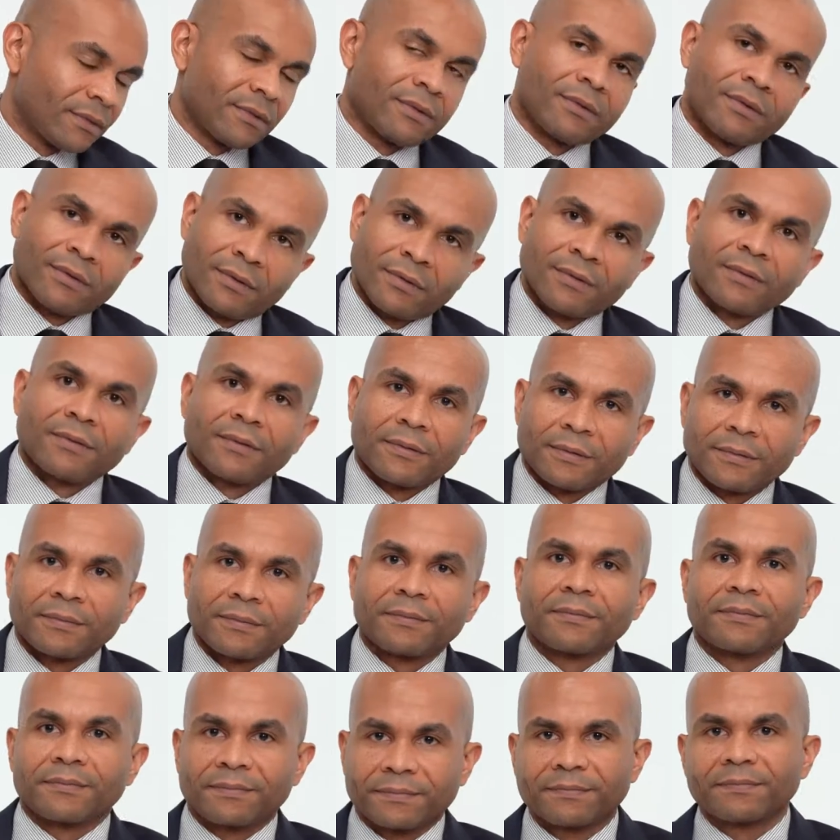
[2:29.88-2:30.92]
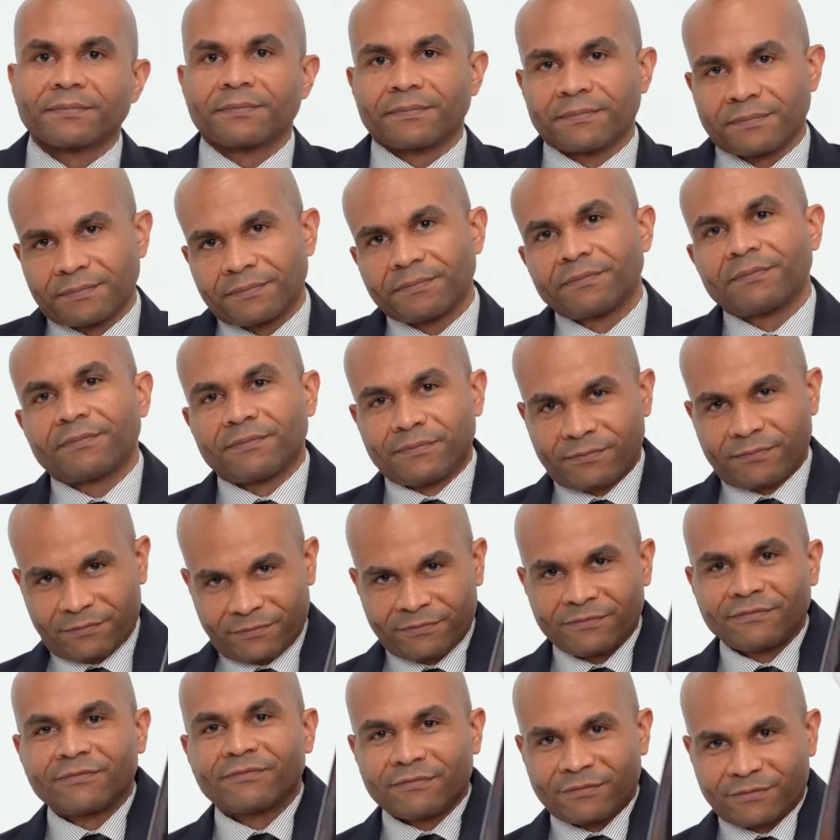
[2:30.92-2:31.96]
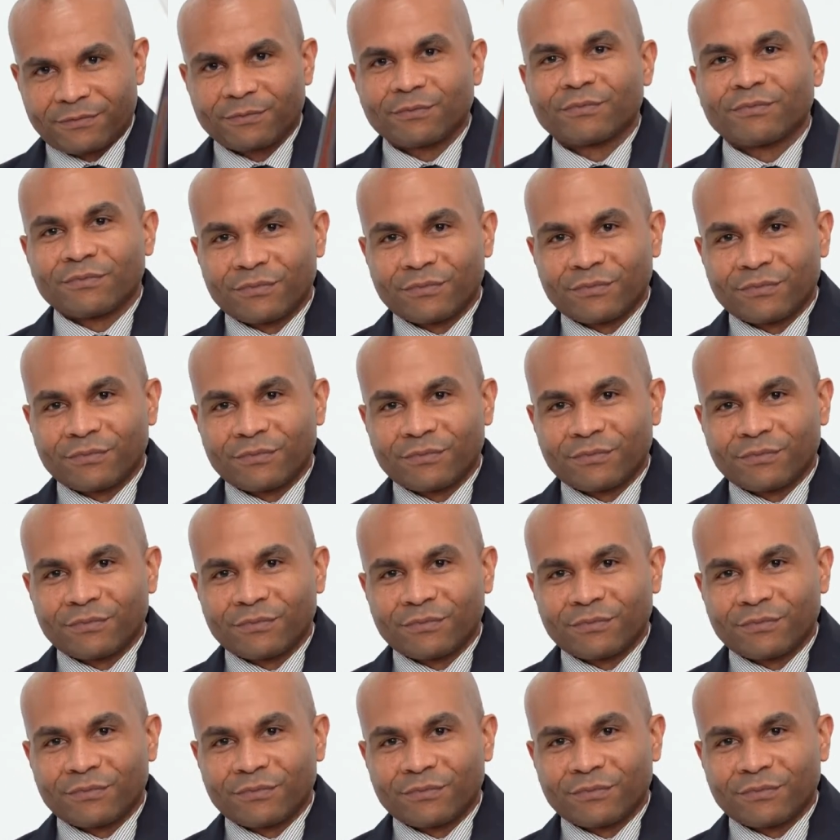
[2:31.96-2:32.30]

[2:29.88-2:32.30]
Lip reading: about getting the first prize. But no, in life it's